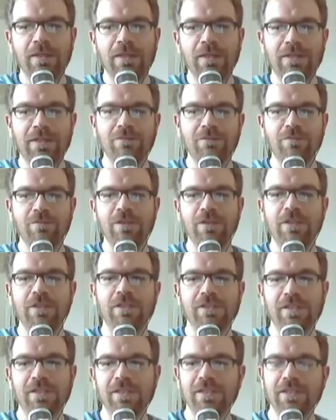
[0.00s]
I think
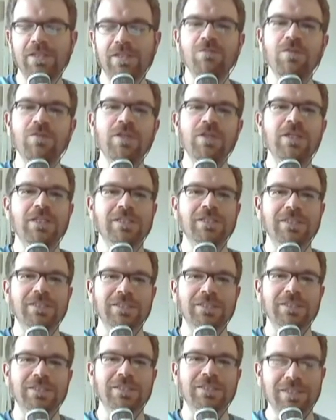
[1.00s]
convenience. I think convenience
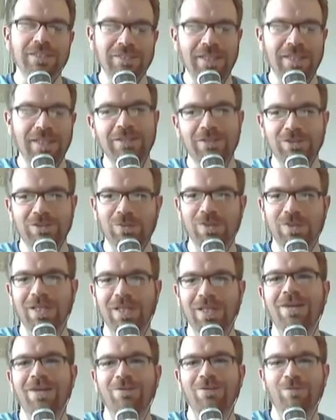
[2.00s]
is the answer to a
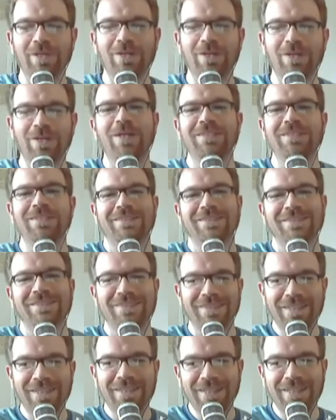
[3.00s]
lot of big questions,